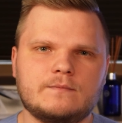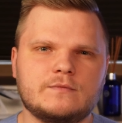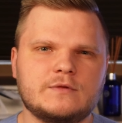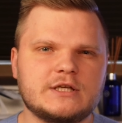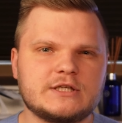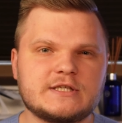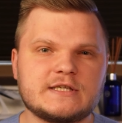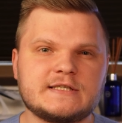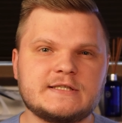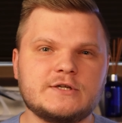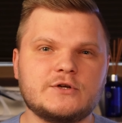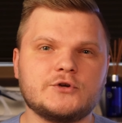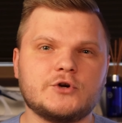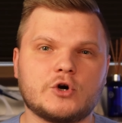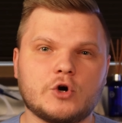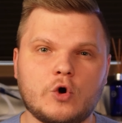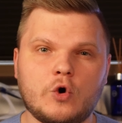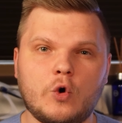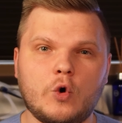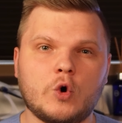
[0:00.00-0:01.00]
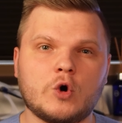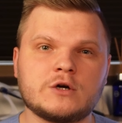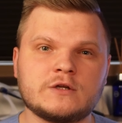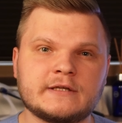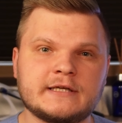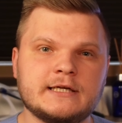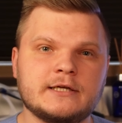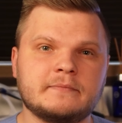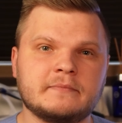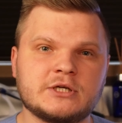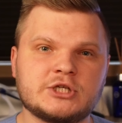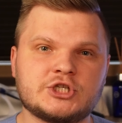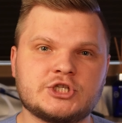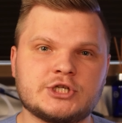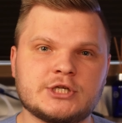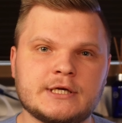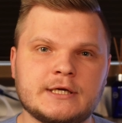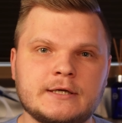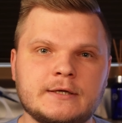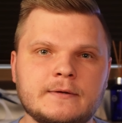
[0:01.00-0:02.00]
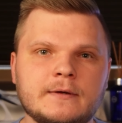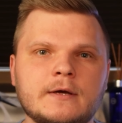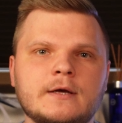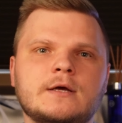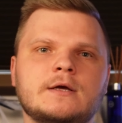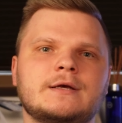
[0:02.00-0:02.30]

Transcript: This is still your core lead machine.